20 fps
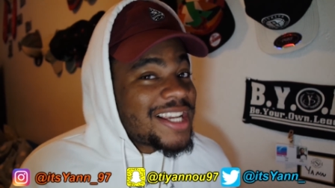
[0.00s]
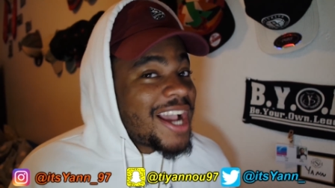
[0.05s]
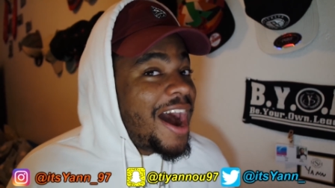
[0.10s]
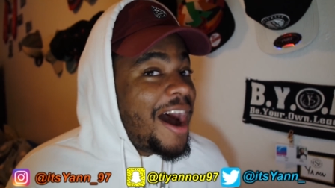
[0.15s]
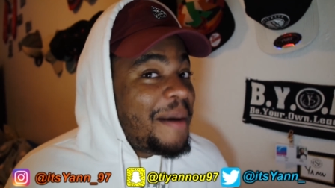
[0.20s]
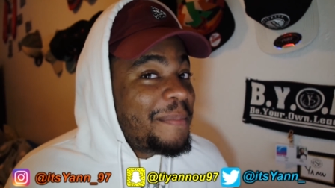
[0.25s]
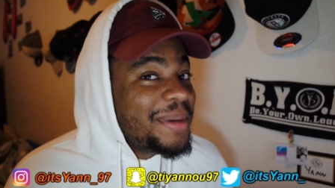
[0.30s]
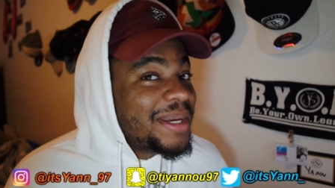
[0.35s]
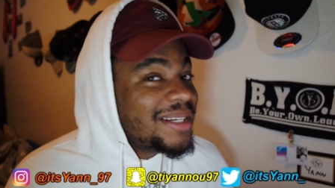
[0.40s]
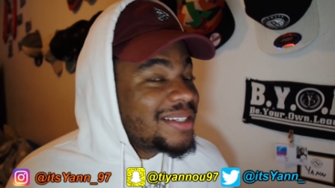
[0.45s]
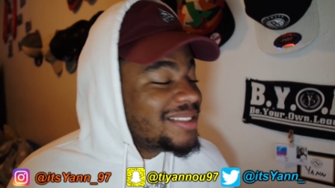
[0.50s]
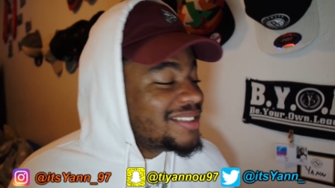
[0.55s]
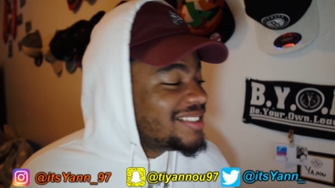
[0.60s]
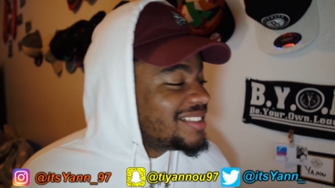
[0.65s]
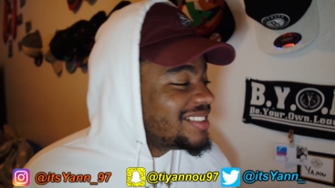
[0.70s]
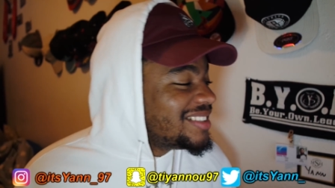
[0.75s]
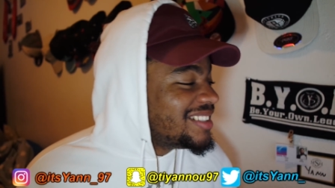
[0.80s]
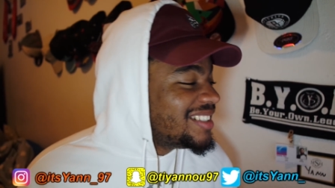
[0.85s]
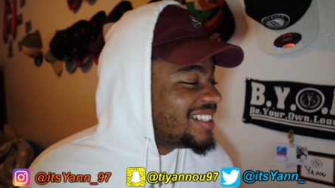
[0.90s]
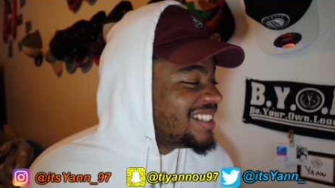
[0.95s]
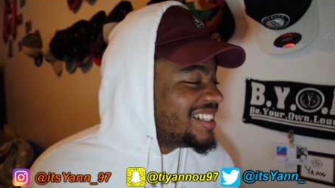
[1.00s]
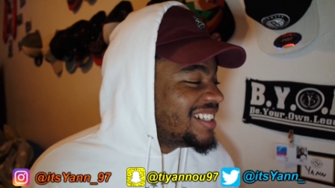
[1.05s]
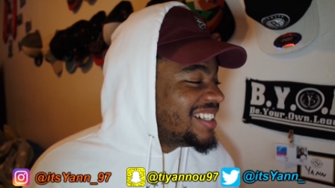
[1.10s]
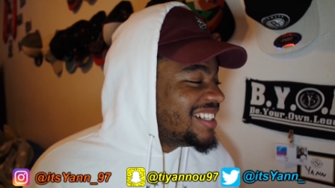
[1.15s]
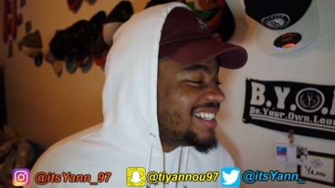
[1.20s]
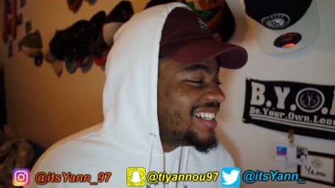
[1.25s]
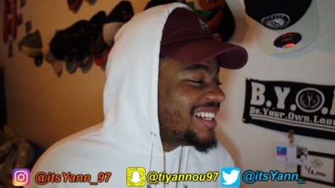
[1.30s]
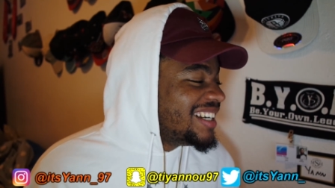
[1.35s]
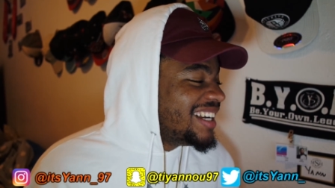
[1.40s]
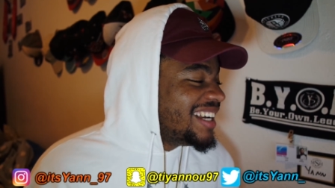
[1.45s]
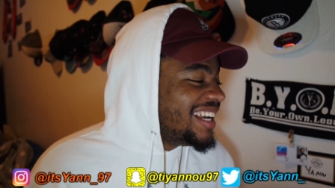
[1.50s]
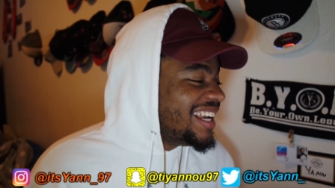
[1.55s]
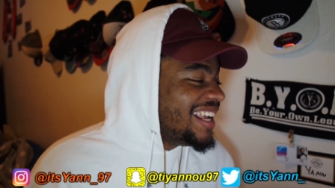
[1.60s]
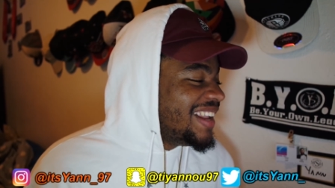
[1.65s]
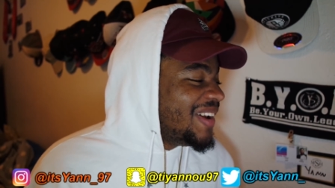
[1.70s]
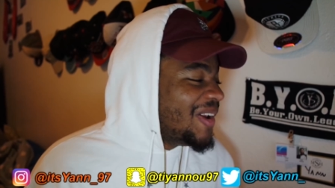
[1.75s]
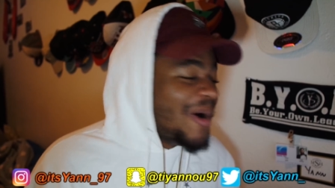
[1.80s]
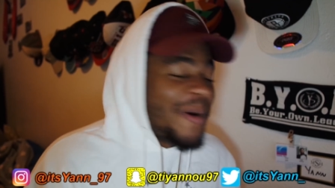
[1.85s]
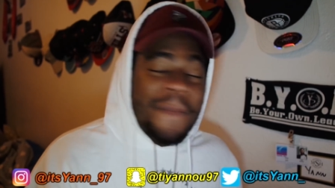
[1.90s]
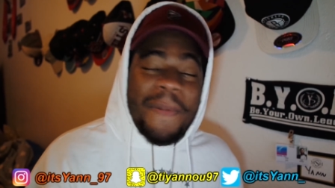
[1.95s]
is coming.
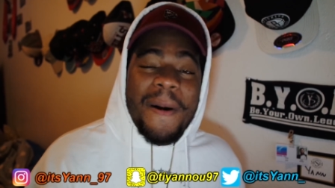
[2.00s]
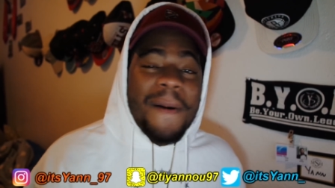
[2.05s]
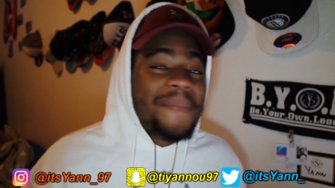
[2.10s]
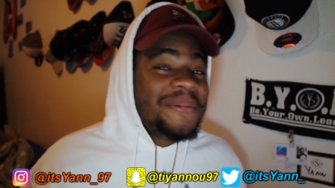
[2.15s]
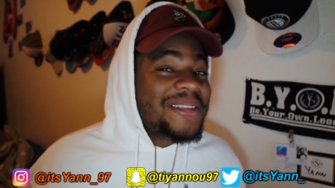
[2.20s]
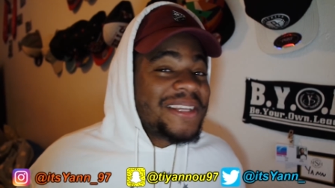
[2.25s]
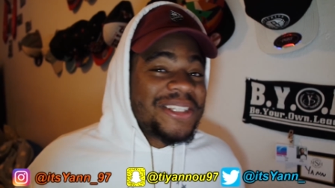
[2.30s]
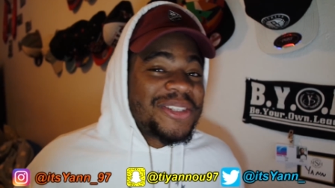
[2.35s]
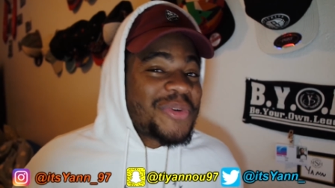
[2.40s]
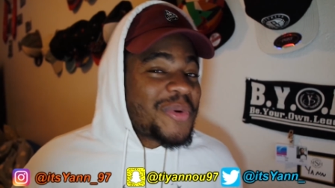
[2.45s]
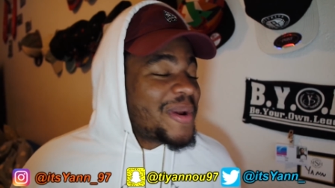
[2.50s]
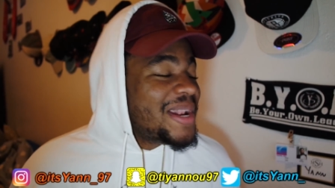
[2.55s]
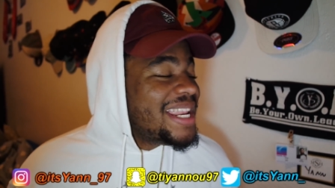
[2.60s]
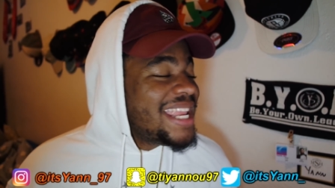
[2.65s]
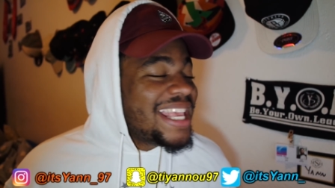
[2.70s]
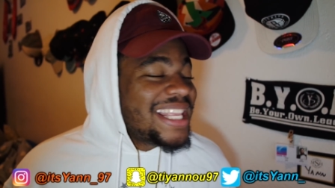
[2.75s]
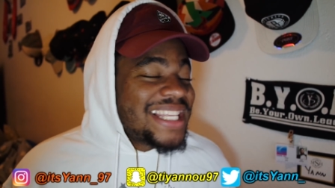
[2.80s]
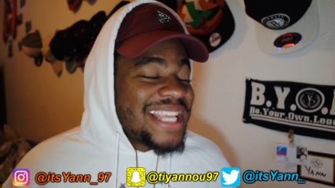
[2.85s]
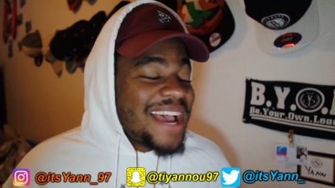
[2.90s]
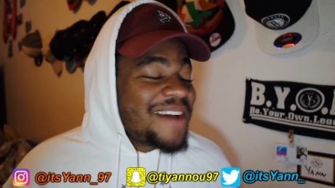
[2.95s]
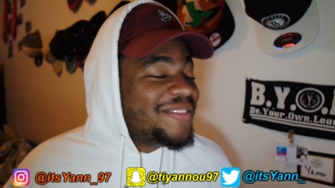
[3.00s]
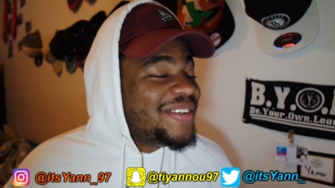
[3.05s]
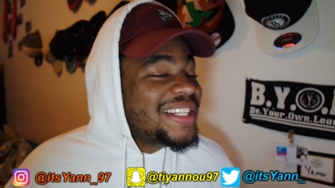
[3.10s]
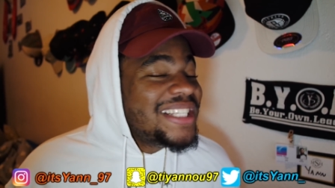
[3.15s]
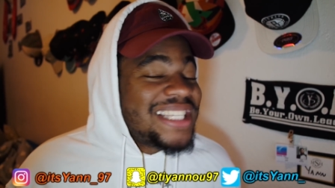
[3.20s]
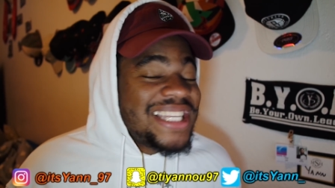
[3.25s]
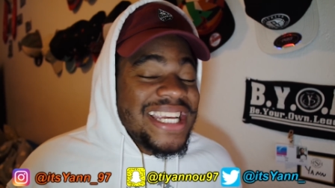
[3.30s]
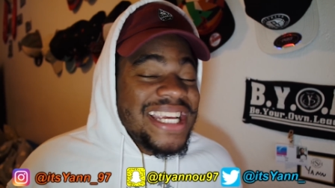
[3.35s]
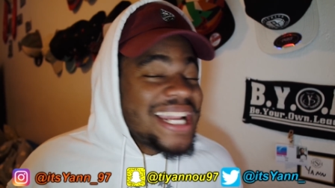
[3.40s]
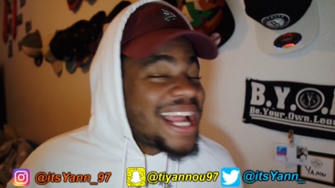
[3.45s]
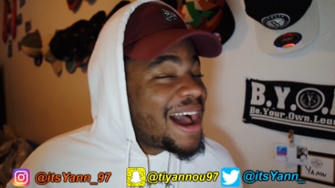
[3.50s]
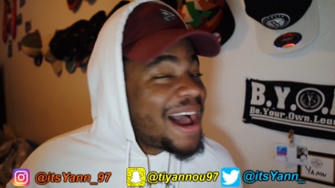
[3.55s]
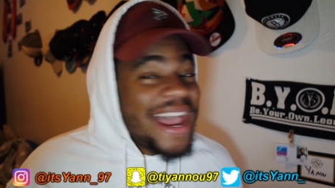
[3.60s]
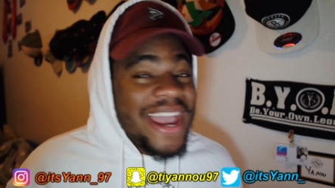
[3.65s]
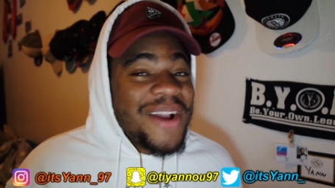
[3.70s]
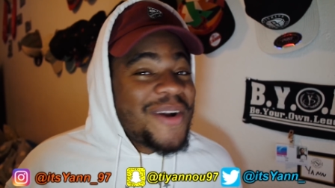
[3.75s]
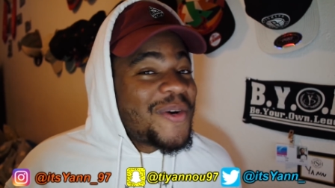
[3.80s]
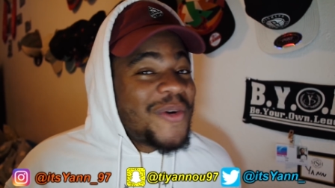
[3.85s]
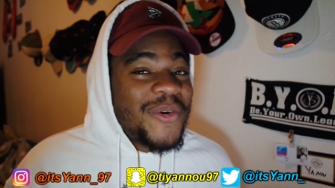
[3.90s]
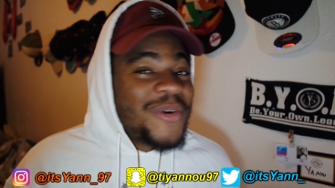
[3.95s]
Lil Pump said 2017,
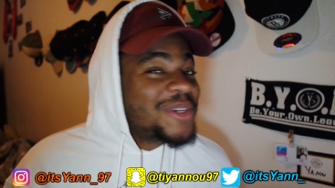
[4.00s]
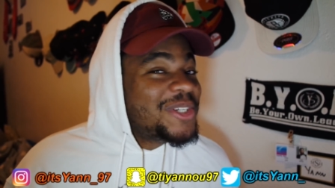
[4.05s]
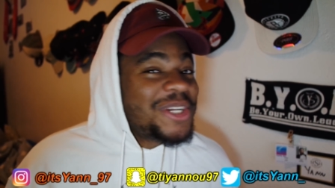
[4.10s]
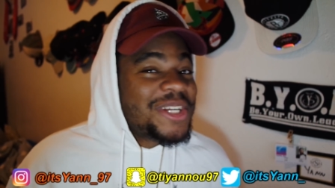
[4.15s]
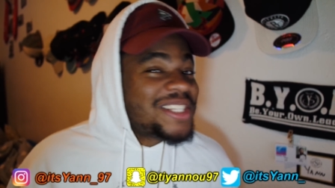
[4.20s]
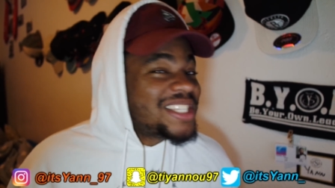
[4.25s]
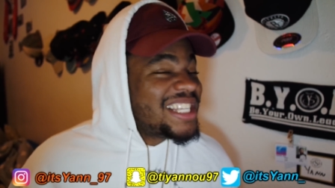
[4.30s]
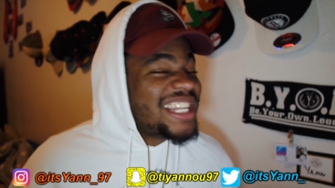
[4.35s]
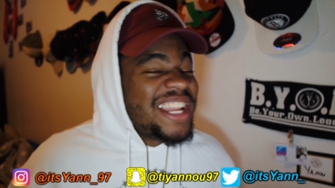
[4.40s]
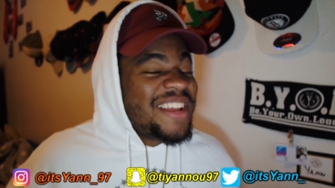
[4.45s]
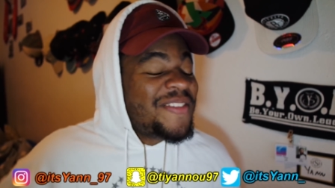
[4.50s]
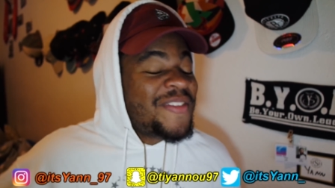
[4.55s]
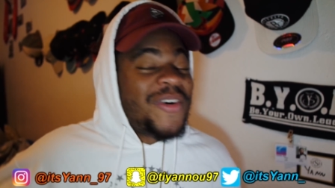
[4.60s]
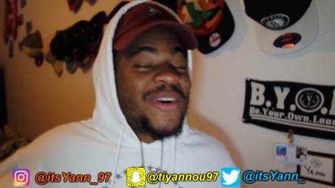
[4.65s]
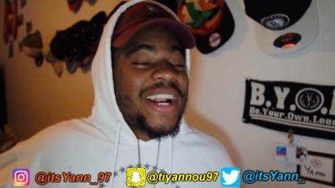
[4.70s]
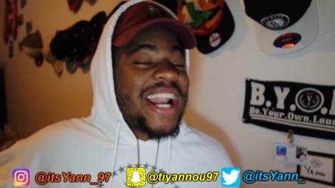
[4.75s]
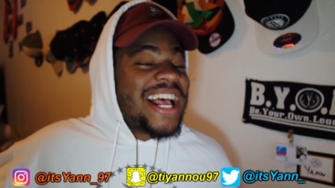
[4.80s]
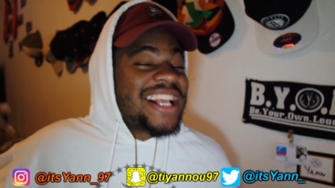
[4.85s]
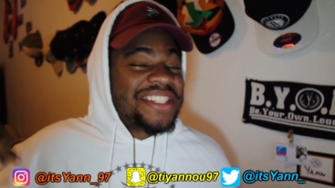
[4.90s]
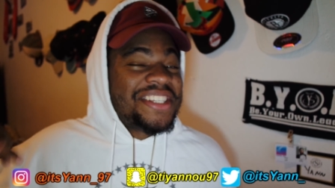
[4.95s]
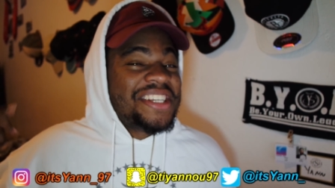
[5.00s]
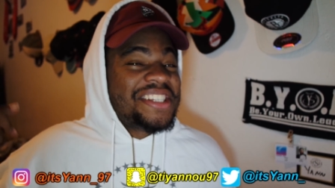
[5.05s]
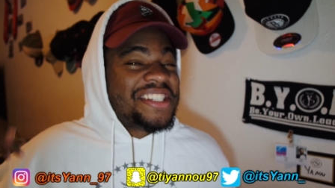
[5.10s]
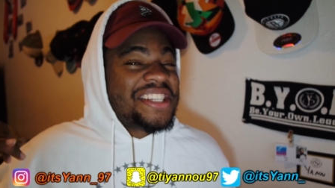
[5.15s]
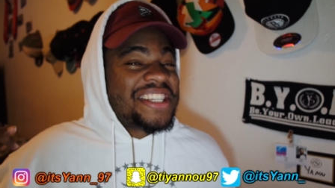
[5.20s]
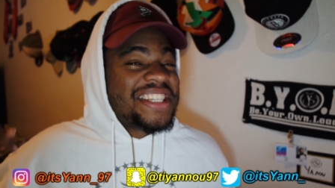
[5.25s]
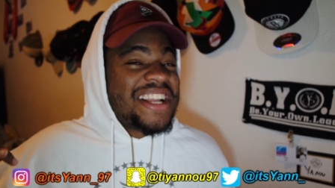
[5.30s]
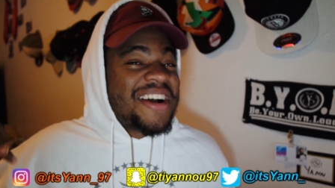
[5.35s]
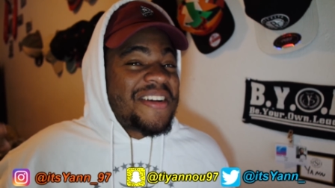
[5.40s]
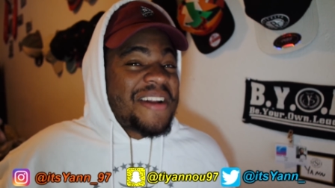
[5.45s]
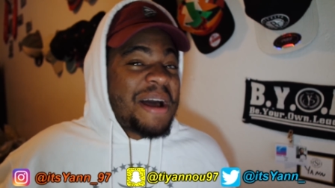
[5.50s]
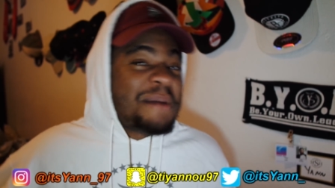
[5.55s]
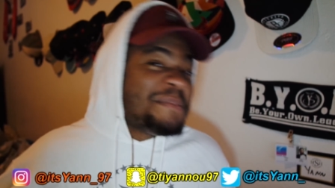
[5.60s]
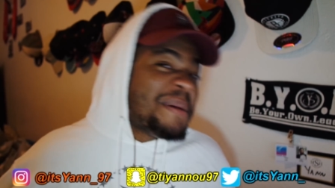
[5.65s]
I ain't gonna just leave all that success down.